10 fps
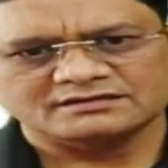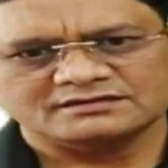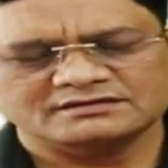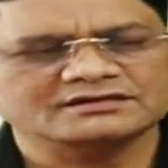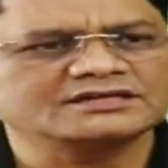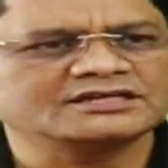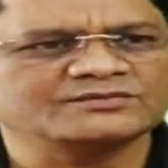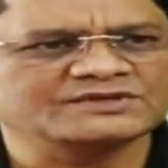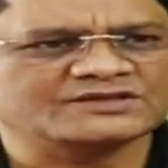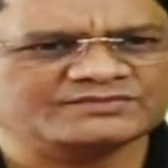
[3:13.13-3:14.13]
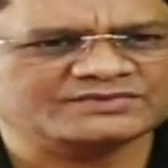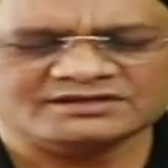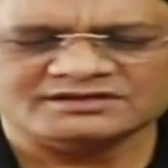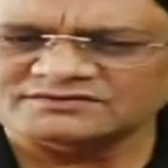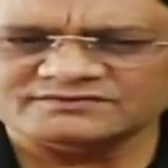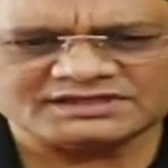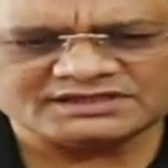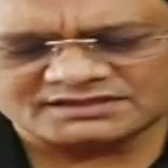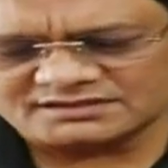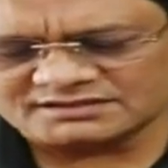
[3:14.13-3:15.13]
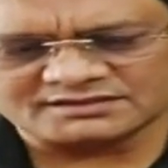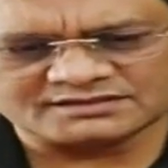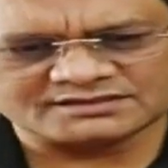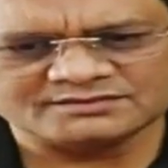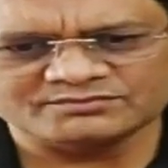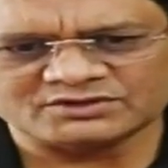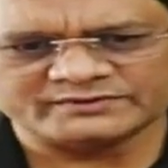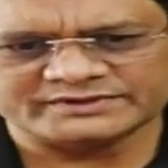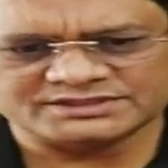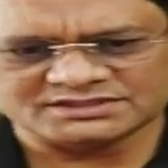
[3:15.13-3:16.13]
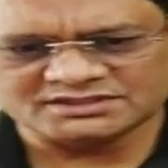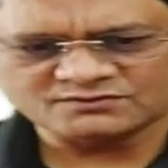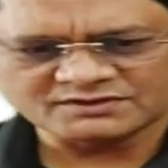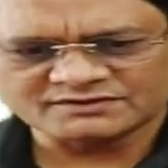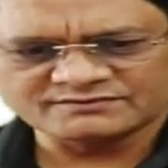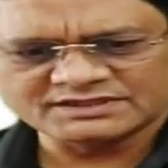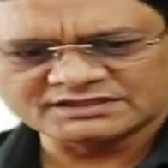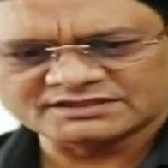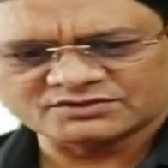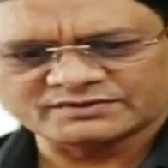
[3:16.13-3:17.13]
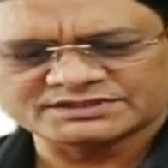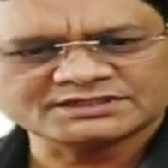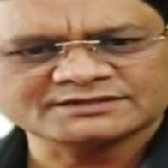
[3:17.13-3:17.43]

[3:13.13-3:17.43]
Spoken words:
DPSP. Very simple question. It was very easy question.